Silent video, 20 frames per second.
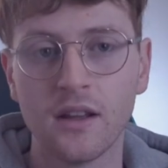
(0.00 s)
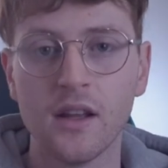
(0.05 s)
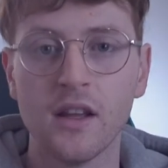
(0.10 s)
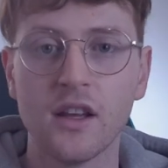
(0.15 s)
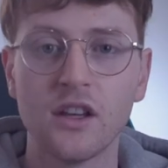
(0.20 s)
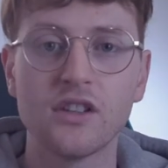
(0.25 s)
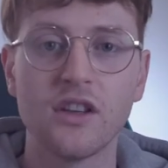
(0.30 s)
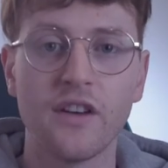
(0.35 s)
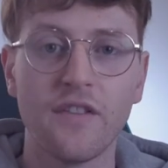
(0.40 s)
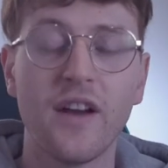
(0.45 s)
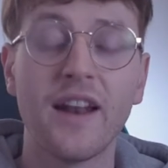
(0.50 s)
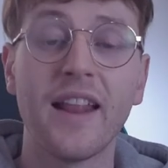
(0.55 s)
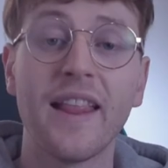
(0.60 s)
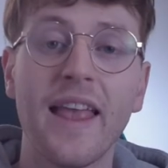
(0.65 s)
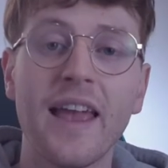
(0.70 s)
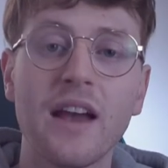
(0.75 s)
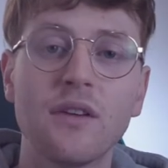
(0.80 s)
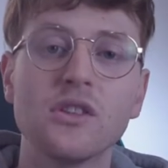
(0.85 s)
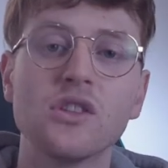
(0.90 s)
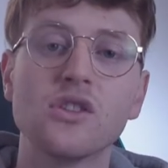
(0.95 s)
Because I find an
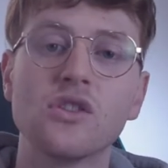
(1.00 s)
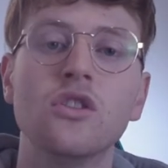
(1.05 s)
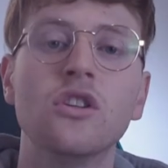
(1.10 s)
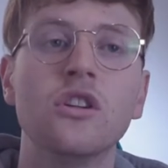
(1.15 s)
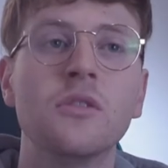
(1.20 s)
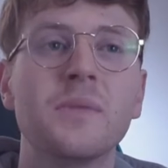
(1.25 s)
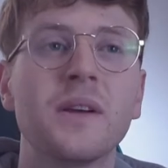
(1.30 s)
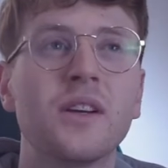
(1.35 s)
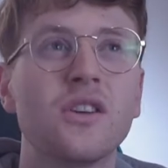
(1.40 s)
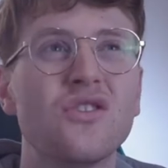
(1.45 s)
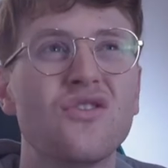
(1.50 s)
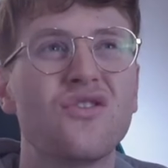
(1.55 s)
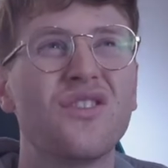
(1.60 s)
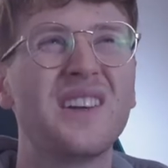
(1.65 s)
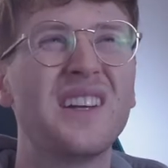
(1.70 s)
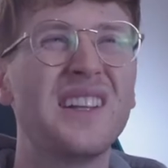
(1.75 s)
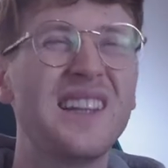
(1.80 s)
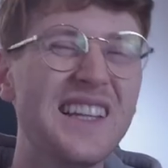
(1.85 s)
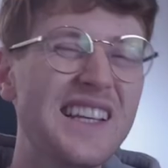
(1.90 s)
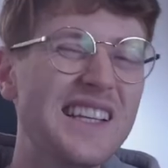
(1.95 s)
hour is good because
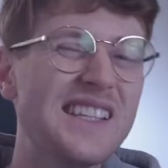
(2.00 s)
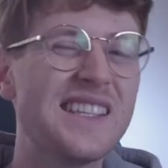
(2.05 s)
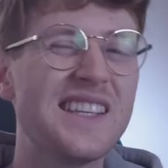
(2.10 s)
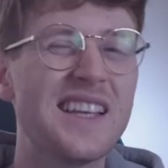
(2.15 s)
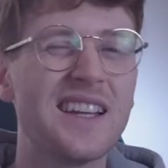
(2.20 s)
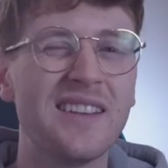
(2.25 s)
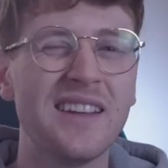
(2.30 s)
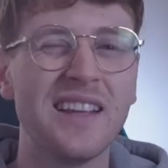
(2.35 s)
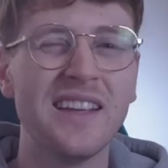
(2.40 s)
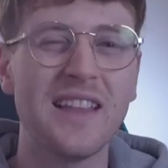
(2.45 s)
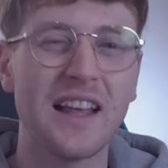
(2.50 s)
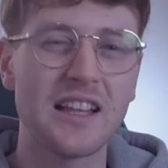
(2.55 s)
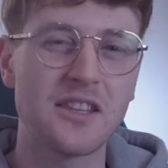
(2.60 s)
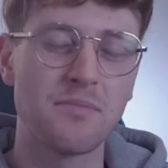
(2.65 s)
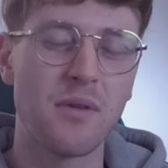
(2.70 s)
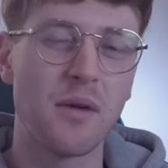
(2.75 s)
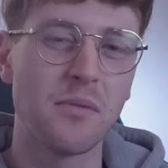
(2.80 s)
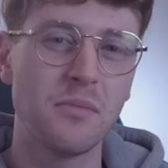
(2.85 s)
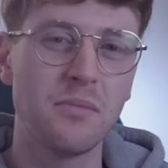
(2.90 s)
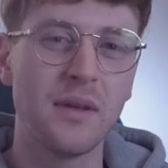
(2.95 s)
realistically, that's
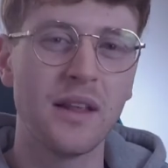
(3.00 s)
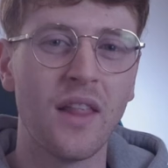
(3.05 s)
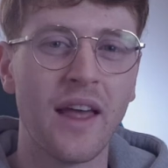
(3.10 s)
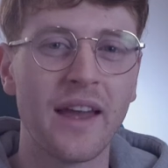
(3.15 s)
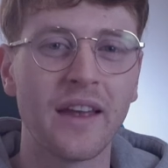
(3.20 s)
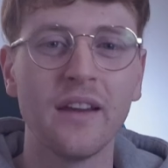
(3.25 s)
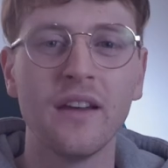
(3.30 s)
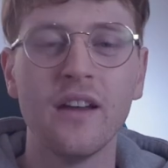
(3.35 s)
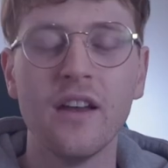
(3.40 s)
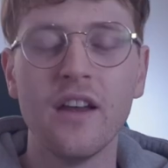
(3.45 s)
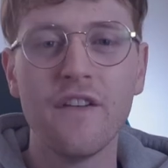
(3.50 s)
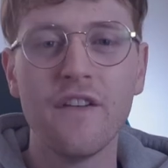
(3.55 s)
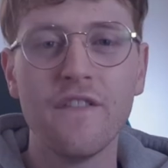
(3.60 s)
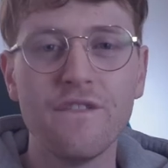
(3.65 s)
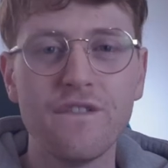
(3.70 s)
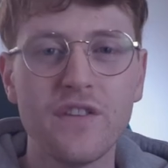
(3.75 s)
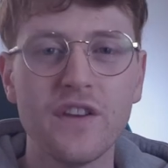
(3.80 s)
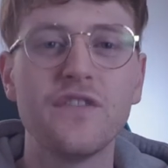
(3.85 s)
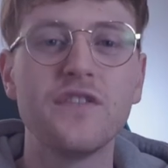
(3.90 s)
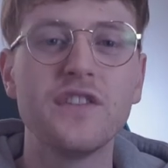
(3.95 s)
probably like
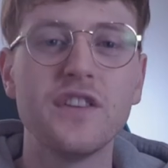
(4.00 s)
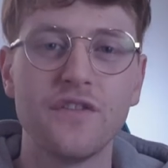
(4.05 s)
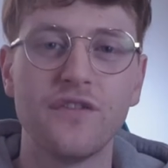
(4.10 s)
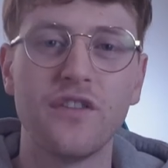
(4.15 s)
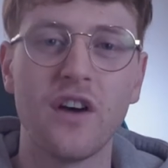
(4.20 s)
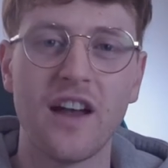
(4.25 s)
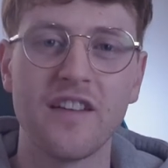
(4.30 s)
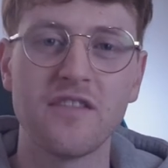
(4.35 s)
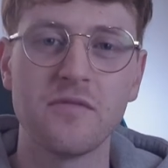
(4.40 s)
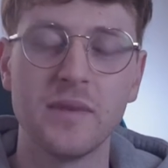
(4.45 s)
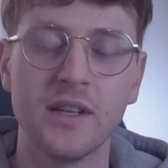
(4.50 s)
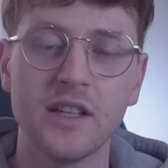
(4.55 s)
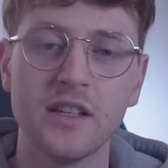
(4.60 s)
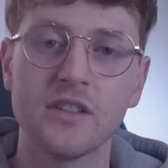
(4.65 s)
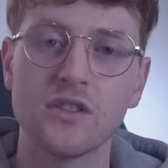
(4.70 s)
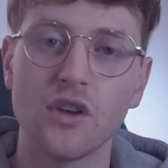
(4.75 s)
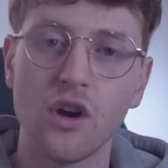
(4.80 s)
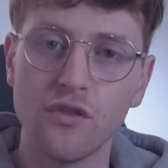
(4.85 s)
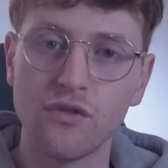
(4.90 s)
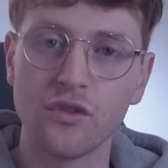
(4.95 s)
55
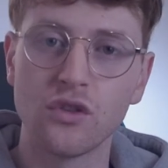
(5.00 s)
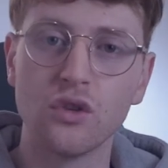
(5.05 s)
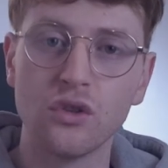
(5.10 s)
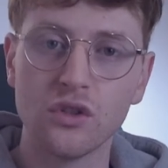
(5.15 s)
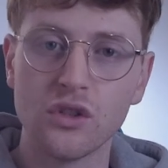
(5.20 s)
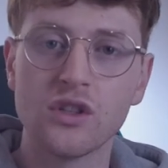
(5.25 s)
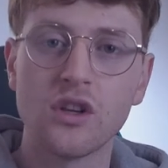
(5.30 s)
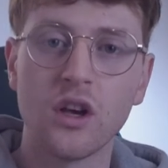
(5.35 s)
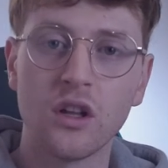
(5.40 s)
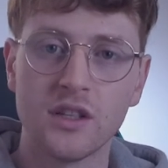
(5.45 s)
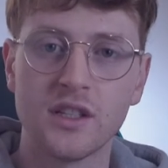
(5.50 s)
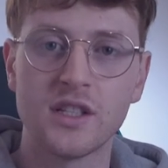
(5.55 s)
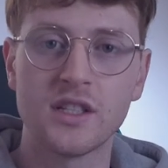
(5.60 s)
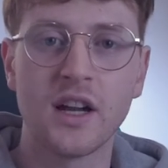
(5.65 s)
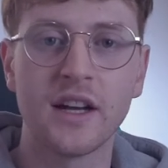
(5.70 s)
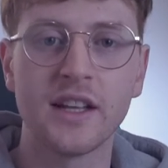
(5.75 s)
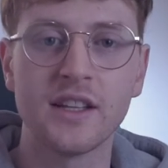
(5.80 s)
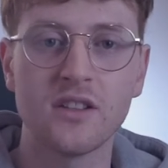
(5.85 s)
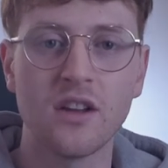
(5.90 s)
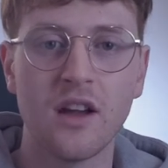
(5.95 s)
minutes of good solid
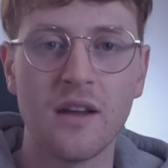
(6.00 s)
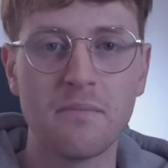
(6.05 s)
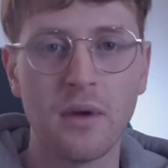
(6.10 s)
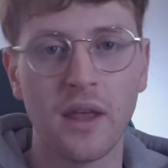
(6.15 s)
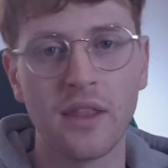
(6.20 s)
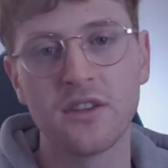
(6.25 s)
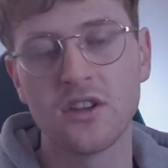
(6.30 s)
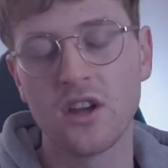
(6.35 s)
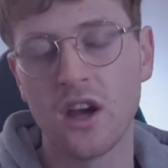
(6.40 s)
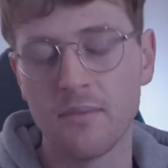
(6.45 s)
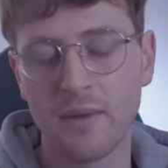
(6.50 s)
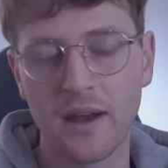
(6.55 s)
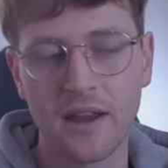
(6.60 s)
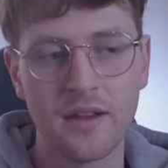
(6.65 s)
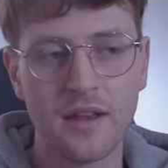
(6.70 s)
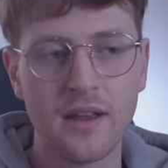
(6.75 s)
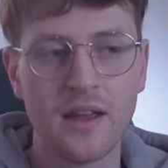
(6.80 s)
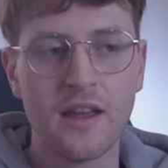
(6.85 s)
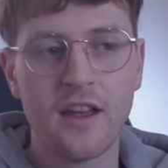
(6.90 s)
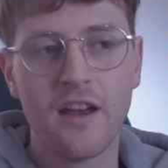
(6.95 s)
study time by the time I
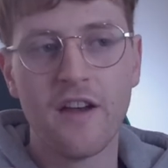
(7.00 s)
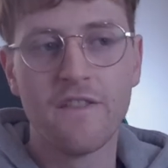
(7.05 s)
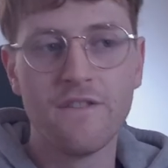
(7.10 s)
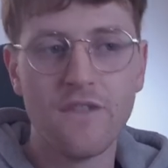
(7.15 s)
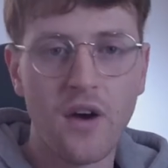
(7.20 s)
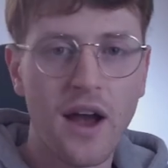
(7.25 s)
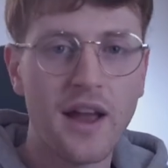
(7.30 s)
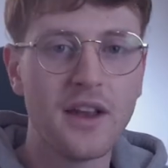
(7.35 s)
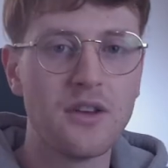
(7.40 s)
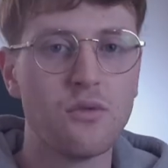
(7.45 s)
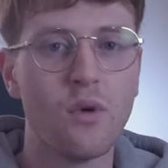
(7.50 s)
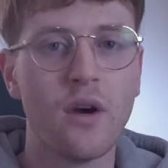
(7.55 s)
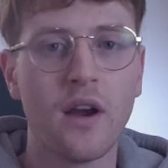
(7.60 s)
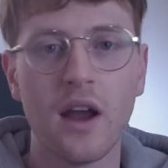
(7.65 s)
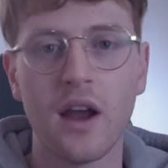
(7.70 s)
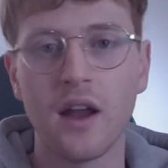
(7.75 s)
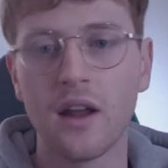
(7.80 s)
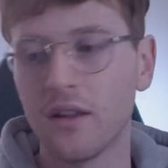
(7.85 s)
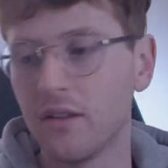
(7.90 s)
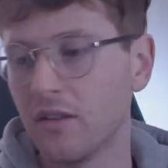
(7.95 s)
find where
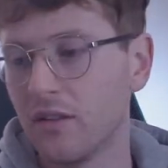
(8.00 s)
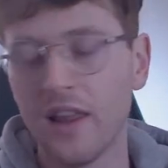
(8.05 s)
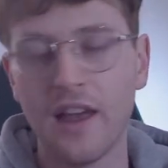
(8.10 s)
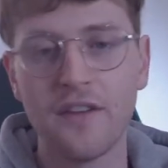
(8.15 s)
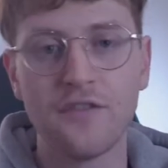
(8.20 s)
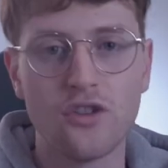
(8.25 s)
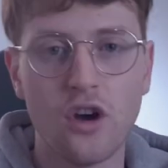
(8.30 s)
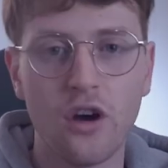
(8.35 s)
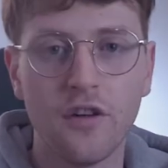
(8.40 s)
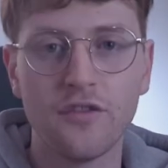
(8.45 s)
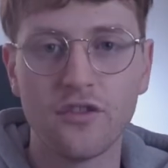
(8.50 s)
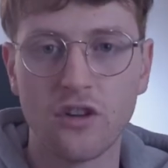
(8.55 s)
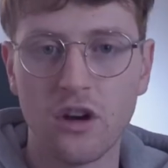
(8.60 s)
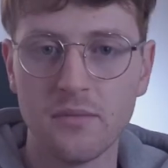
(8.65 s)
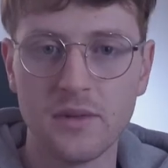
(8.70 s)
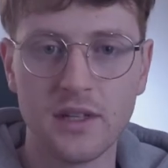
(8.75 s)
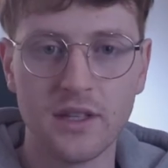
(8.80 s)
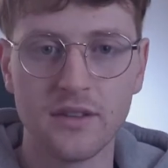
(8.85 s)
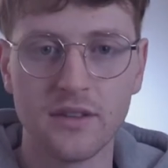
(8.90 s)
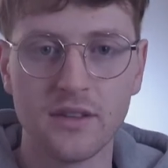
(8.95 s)
I left off
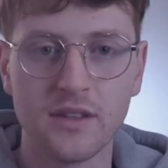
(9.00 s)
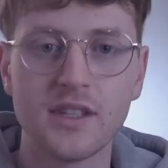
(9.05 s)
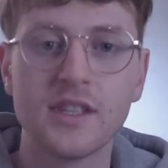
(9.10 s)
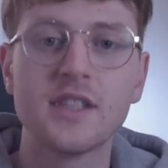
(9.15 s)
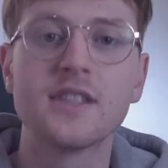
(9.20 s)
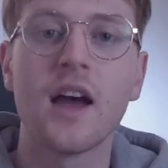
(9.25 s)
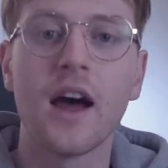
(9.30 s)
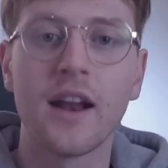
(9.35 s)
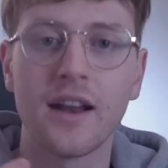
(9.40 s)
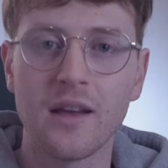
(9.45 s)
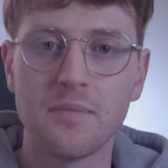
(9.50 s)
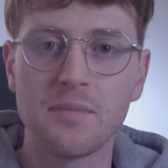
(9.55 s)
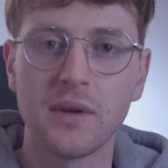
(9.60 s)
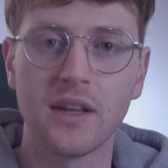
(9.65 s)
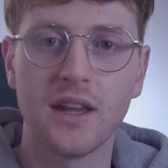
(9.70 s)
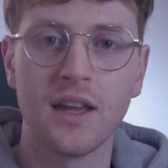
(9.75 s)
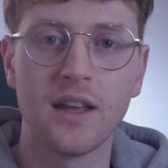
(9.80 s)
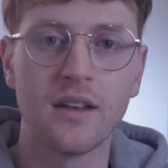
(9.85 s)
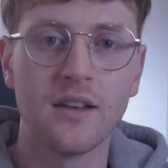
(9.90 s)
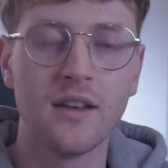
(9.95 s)
from and start up
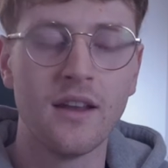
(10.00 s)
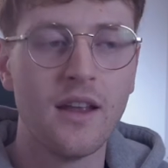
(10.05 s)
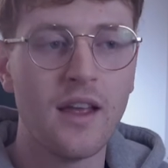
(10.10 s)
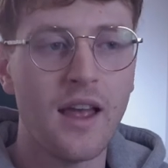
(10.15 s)
again.